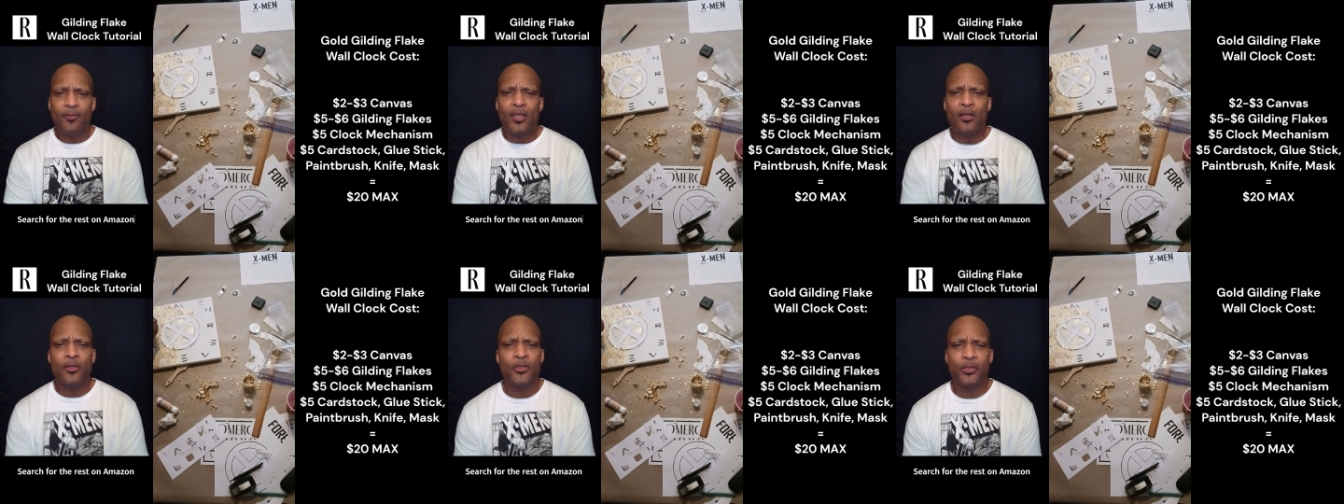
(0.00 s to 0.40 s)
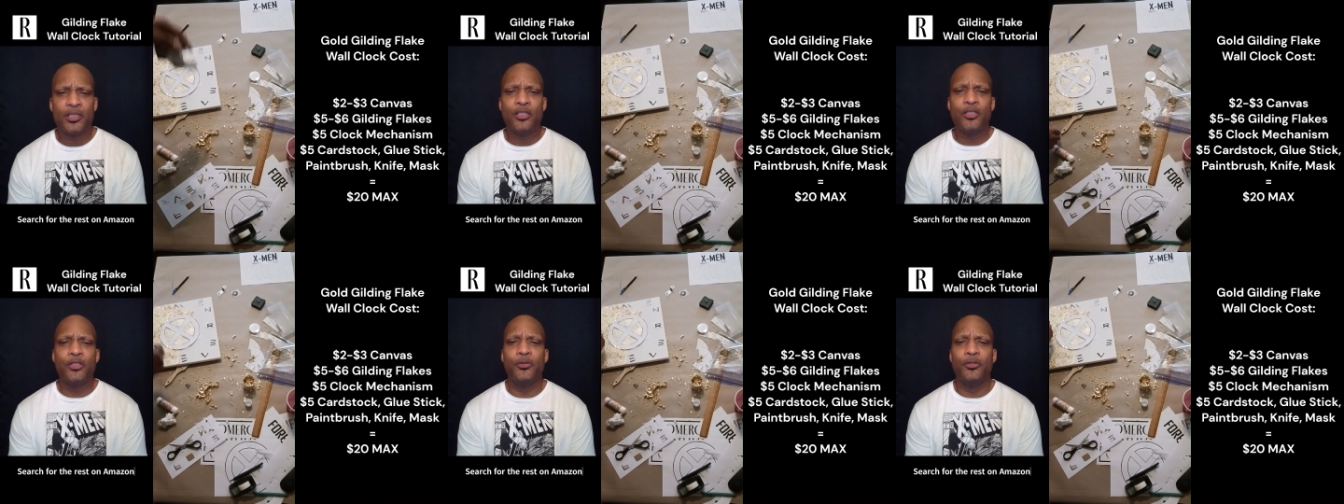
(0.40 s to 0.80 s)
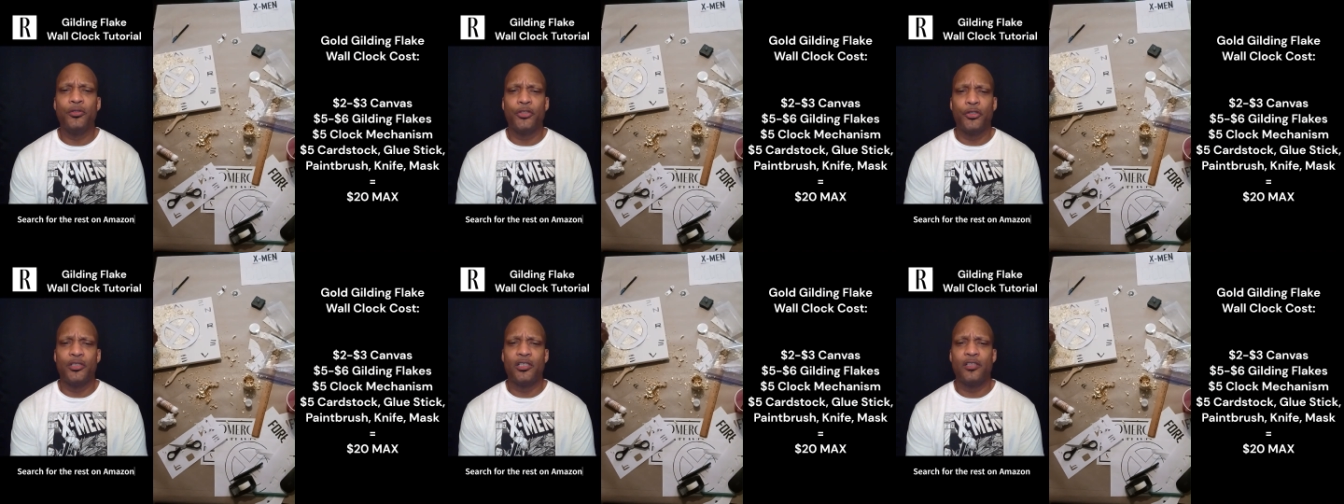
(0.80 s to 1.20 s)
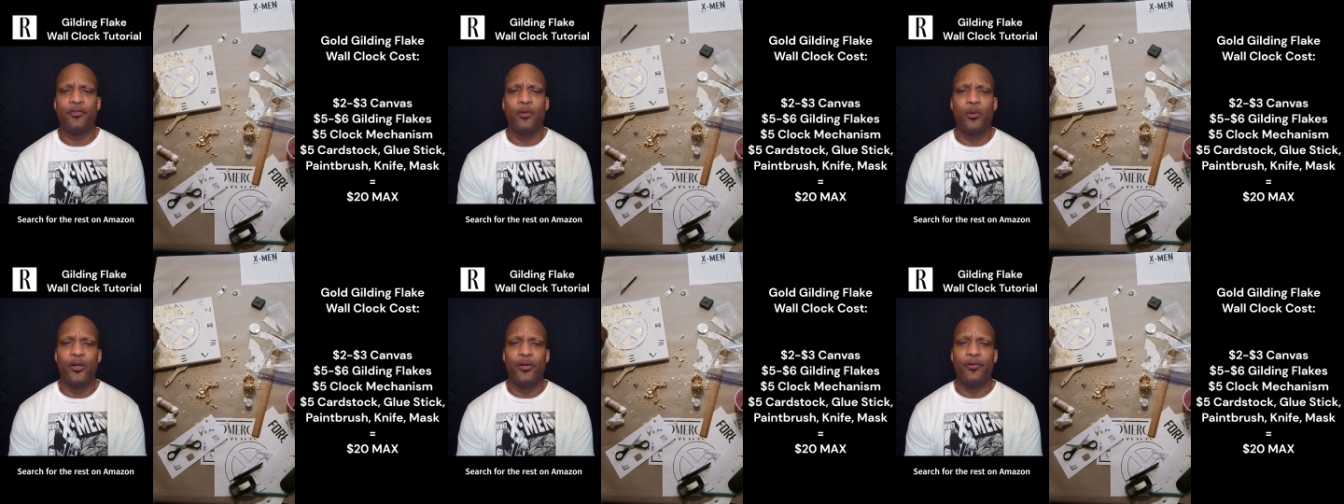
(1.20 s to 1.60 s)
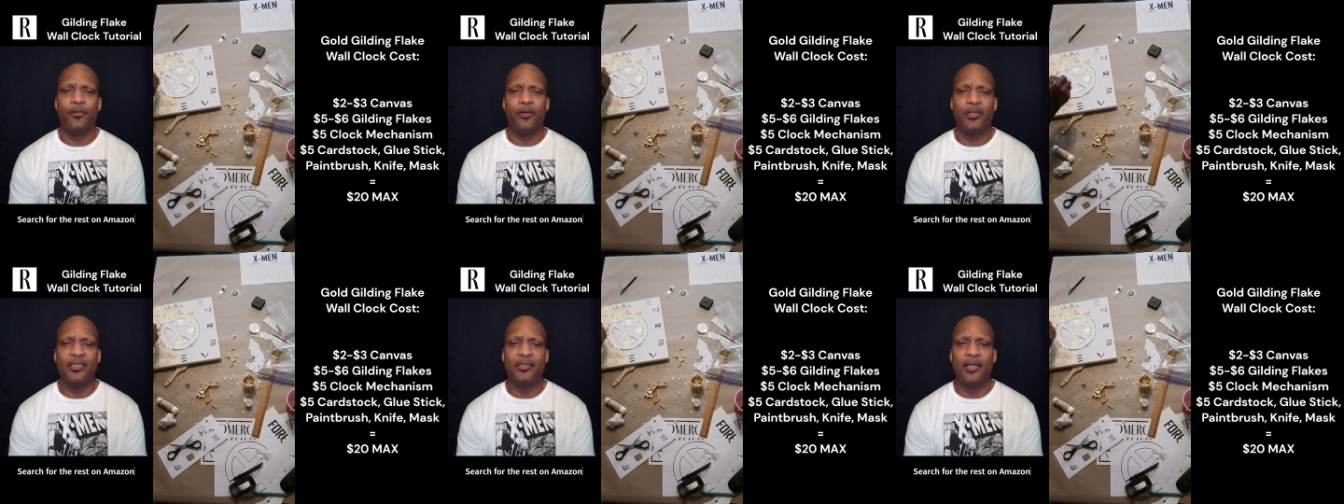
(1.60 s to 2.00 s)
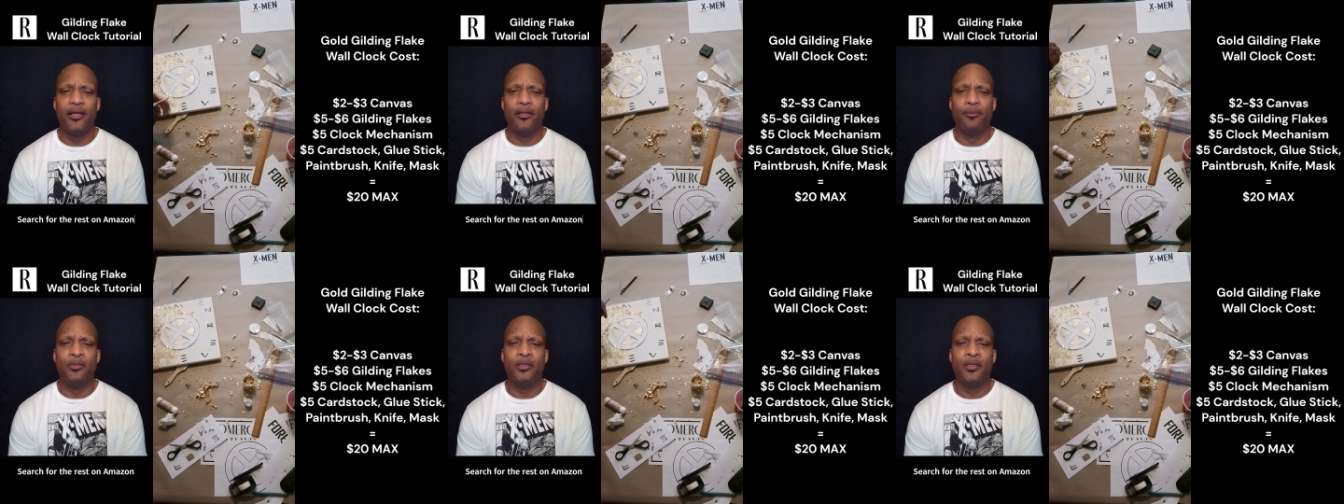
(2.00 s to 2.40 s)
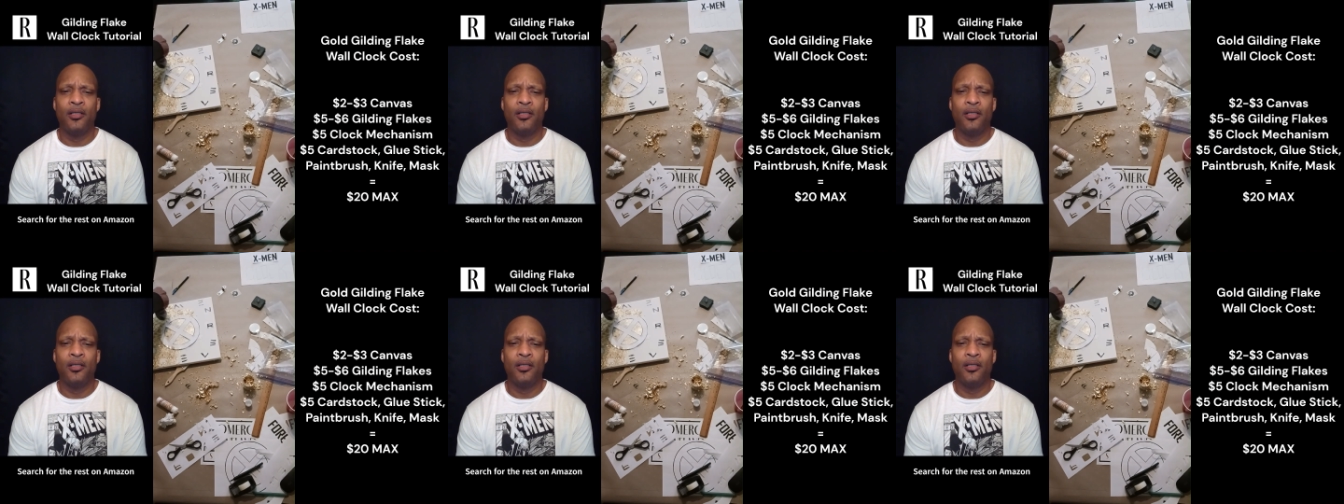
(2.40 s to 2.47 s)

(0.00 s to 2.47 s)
So just do searches for these items.